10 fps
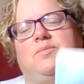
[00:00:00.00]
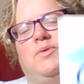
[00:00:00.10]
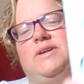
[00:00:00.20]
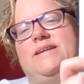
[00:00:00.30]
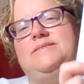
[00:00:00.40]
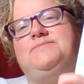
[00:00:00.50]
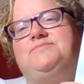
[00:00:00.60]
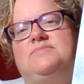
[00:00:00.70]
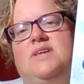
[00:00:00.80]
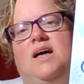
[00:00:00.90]
Good morning.
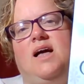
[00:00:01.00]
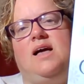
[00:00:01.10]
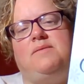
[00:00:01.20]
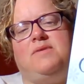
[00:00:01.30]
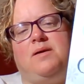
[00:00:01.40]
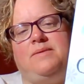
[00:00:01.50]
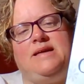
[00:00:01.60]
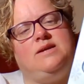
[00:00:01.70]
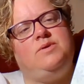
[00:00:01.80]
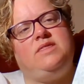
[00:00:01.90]
I'm
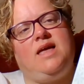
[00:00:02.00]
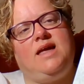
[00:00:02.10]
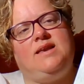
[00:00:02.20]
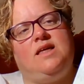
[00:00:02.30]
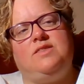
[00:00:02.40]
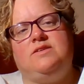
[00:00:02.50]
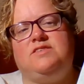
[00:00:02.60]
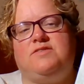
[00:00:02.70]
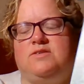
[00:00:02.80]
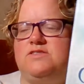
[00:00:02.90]
coming with another
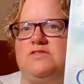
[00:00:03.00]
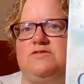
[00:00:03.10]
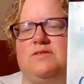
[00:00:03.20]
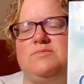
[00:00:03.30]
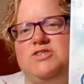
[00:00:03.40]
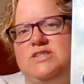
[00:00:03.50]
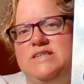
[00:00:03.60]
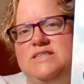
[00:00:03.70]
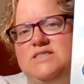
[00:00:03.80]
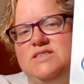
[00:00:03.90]
devotion from
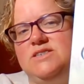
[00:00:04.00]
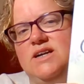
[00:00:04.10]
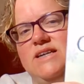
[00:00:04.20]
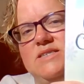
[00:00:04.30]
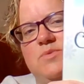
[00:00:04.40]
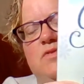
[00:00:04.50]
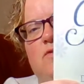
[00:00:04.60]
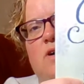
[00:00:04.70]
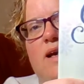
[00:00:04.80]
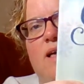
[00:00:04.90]
Journey into Grace
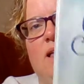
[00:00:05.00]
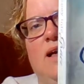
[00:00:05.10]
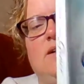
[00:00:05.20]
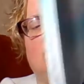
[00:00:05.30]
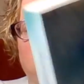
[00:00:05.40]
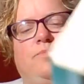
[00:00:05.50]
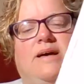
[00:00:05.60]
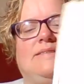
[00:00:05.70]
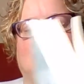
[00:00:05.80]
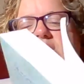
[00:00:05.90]
before I head out to
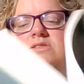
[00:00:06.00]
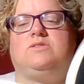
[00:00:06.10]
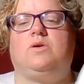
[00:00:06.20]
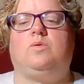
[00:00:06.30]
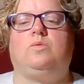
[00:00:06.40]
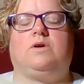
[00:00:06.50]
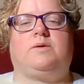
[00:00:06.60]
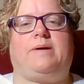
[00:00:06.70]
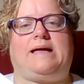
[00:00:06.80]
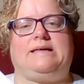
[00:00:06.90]
pass out
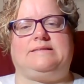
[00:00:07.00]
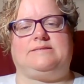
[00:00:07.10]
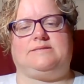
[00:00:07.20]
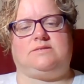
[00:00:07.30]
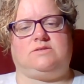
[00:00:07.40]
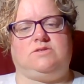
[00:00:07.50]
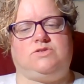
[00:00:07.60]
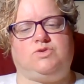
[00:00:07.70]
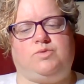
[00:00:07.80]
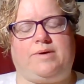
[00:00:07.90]
work packets or
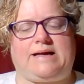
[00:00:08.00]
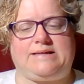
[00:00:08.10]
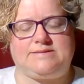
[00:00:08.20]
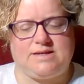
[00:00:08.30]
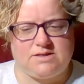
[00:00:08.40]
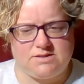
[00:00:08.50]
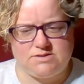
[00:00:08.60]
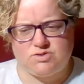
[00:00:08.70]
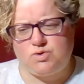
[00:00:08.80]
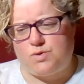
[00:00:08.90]
school packets out
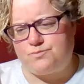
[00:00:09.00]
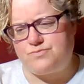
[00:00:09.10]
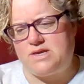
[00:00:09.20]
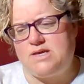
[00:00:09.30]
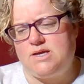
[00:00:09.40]
at school.